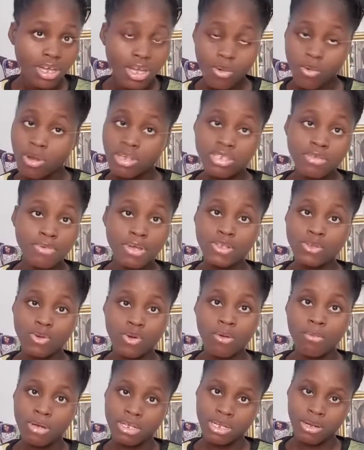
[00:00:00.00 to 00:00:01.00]
It wasn't meant
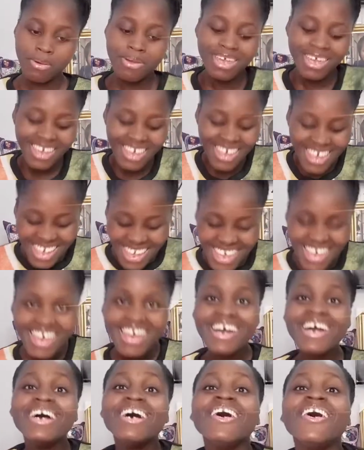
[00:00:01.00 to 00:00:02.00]
to come out that
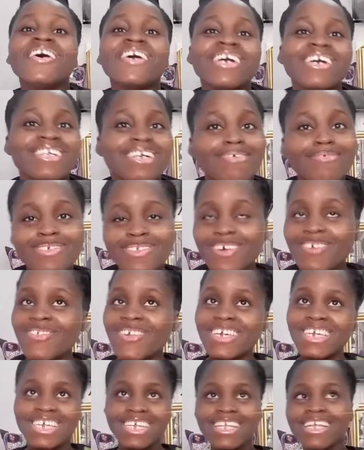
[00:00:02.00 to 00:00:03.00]
way. Okay, let me start
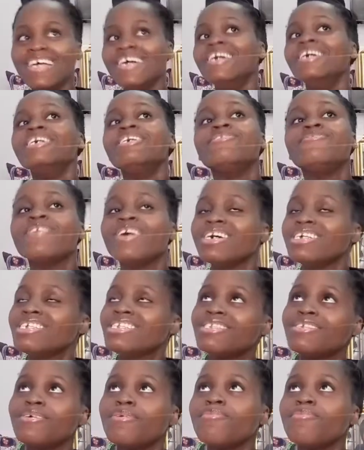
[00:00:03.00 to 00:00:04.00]
joking.
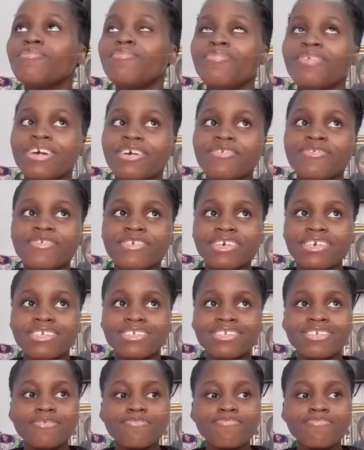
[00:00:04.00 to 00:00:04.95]
First boyfriend.